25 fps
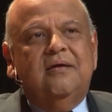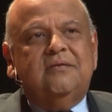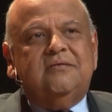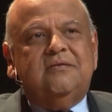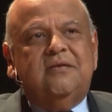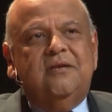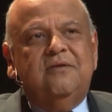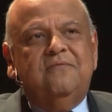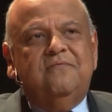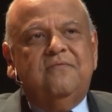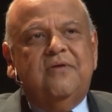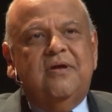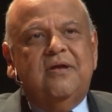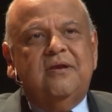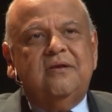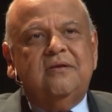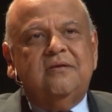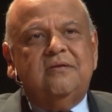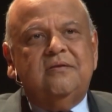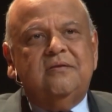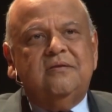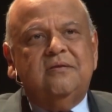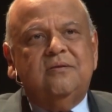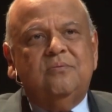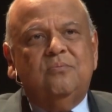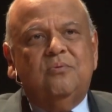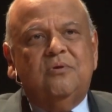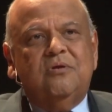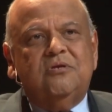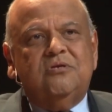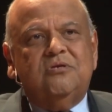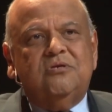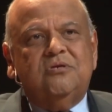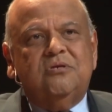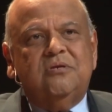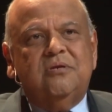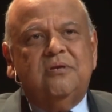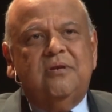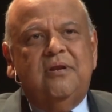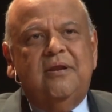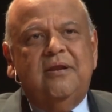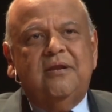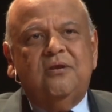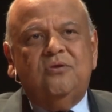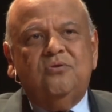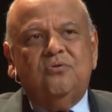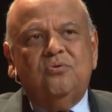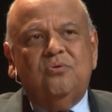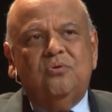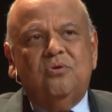It's an event which
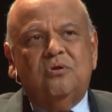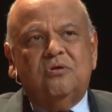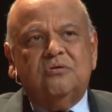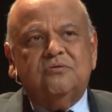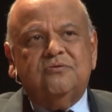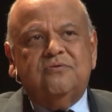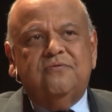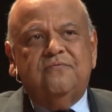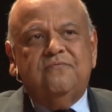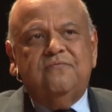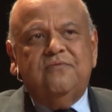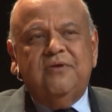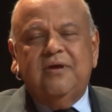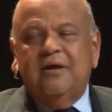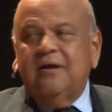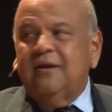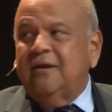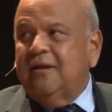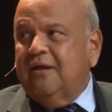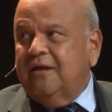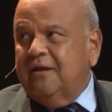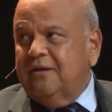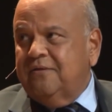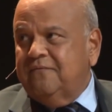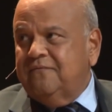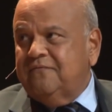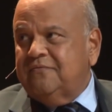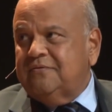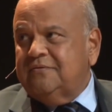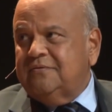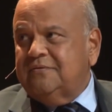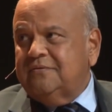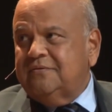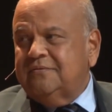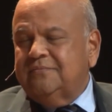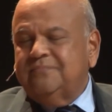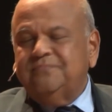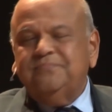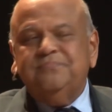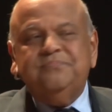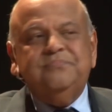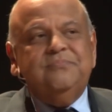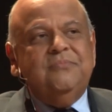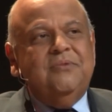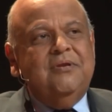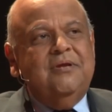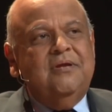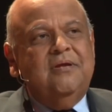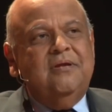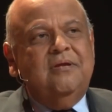led to loss of young lives,
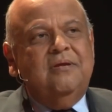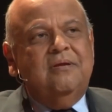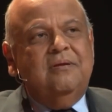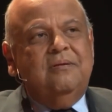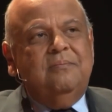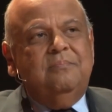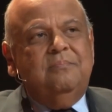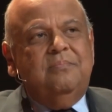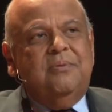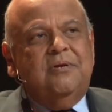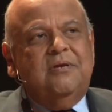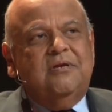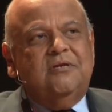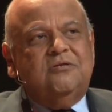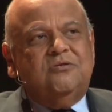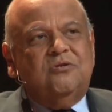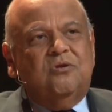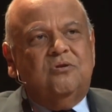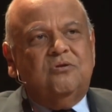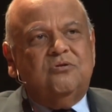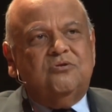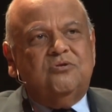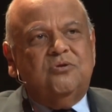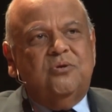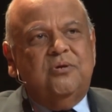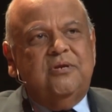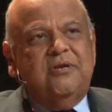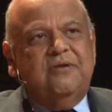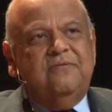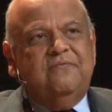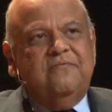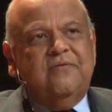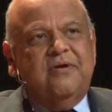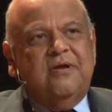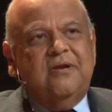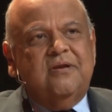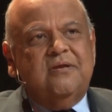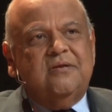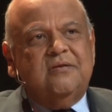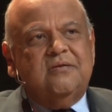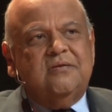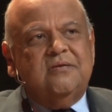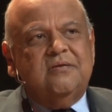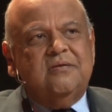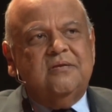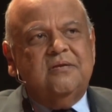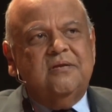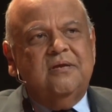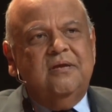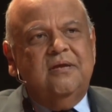but it's also an event
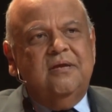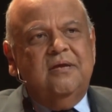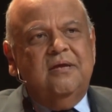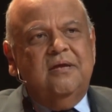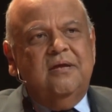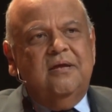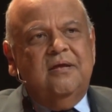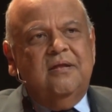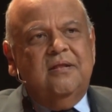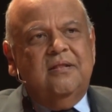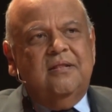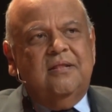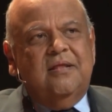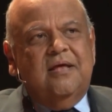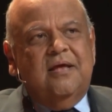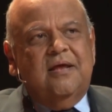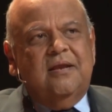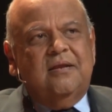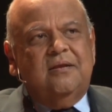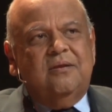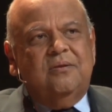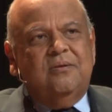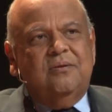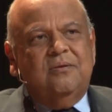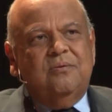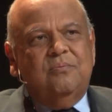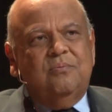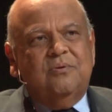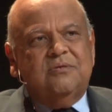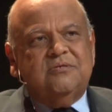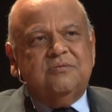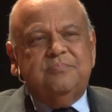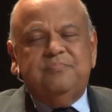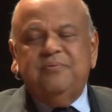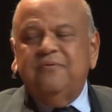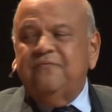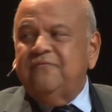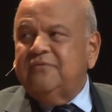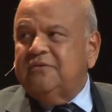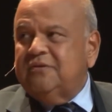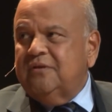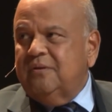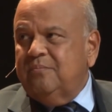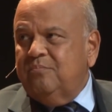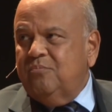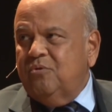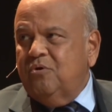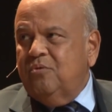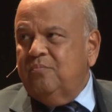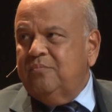that was a
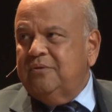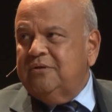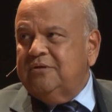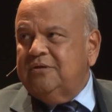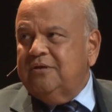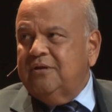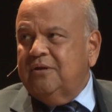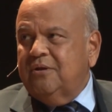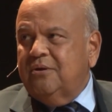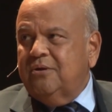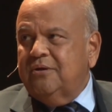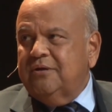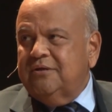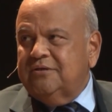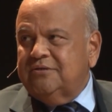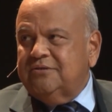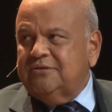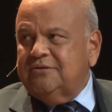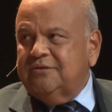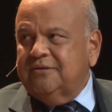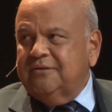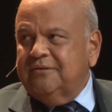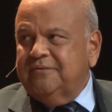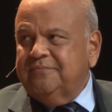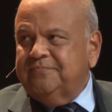pivotal moment in our history